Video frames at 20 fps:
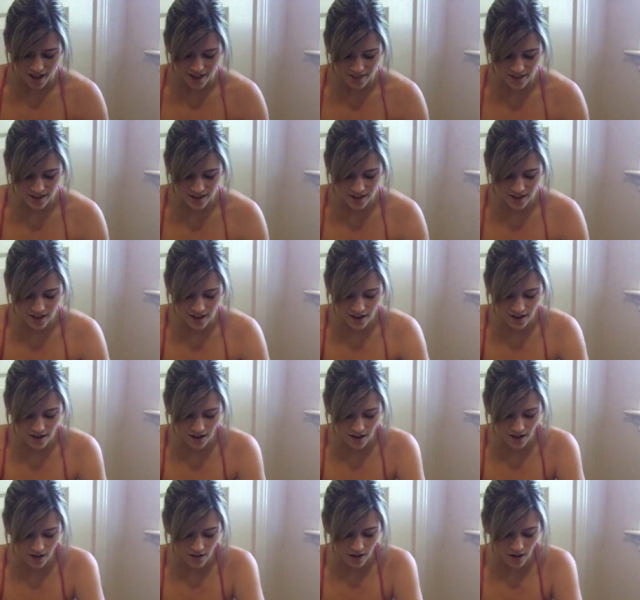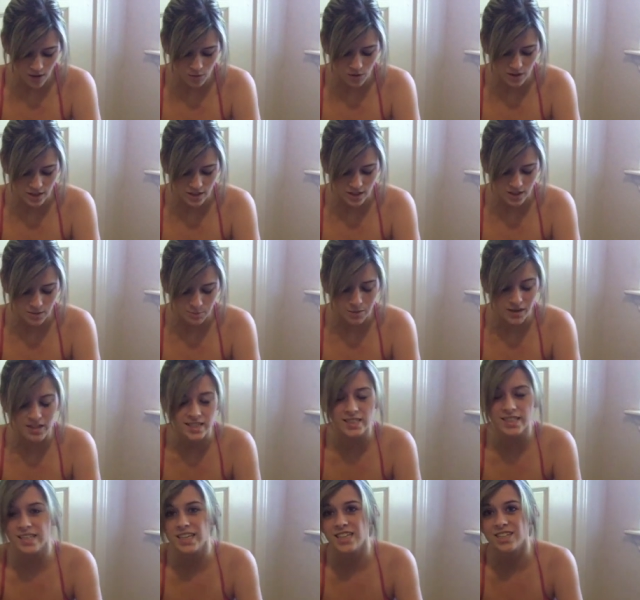And then I watched
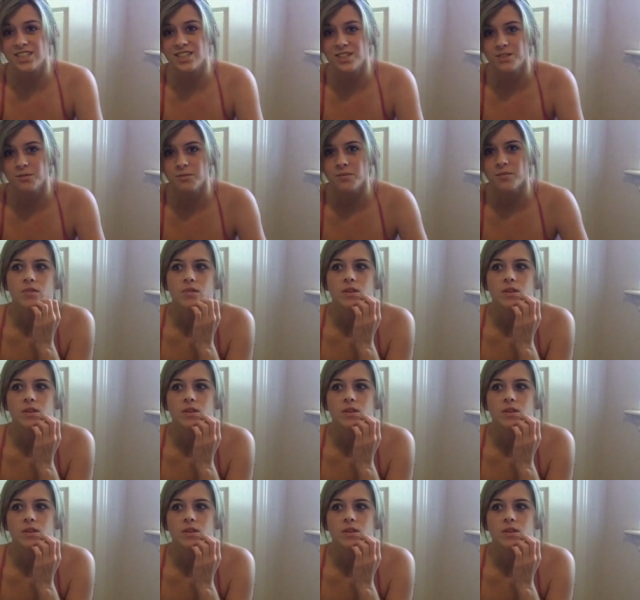Betty's Kitchen.